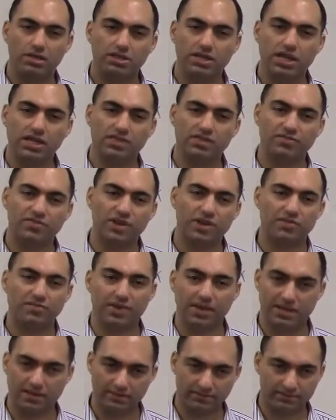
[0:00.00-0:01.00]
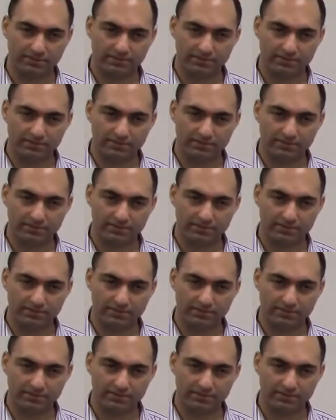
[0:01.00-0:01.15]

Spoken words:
Jane is a friend of mine.